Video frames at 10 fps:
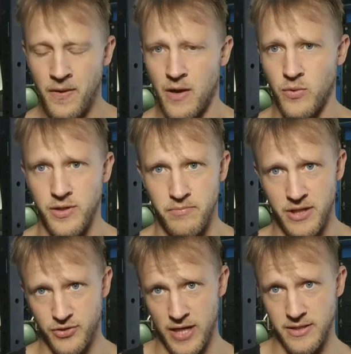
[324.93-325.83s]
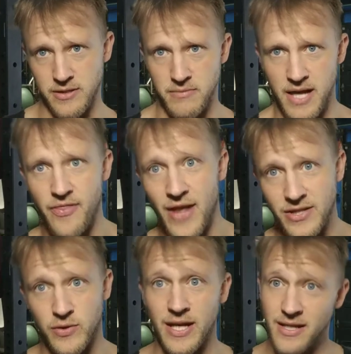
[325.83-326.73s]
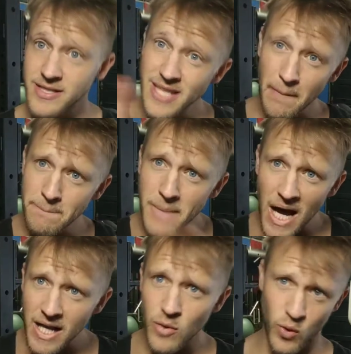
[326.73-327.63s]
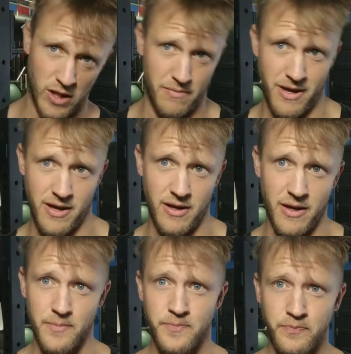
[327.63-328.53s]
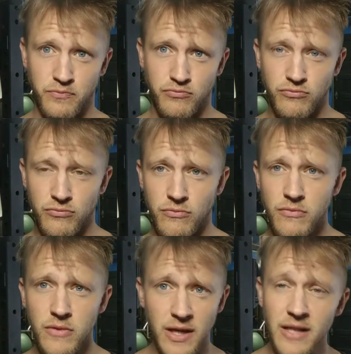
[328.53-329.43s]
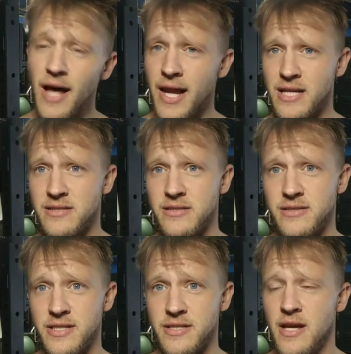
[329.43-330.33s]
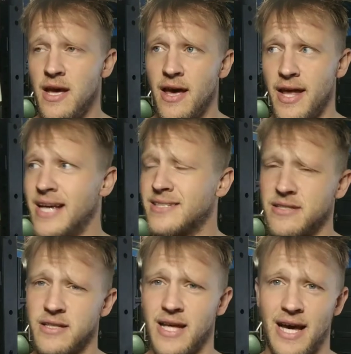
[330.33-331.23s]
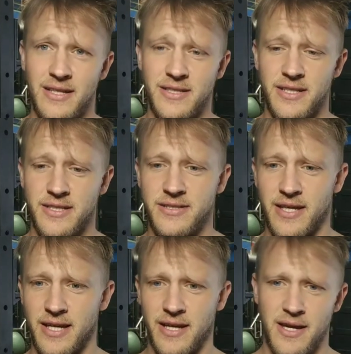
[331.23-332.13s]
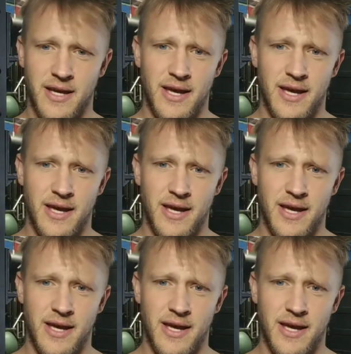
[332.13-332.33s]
I wouldn't be attracted to me. And that's okay, because somebody will be. In a lot of instances, and I see this a lot, it's, it's like,